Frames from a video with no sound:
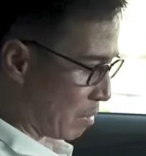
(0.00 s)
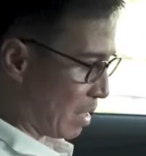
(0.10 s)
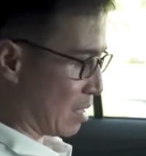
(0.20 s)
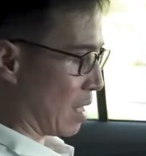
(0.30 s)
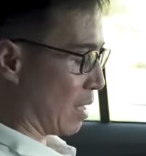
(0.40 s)
me
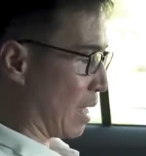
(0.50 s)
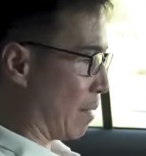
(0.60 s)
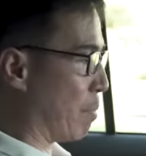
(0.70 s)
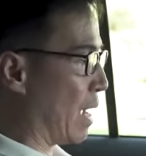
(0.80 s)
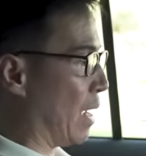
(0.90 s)
is not
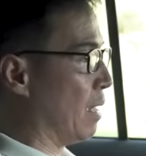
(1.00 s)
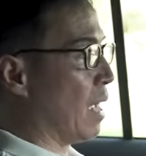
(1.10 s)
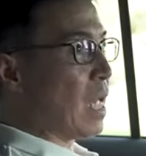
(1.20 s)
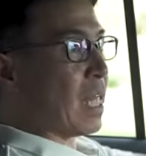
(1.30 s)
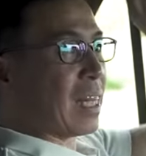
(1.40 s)
that bad.
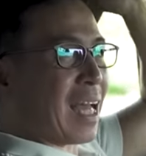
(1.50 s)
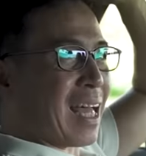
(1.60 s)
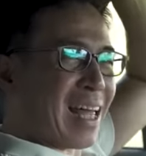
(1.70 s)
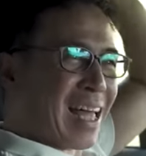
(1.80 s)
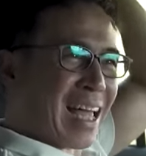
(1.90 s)

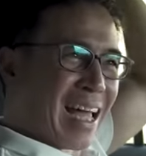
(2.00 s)
The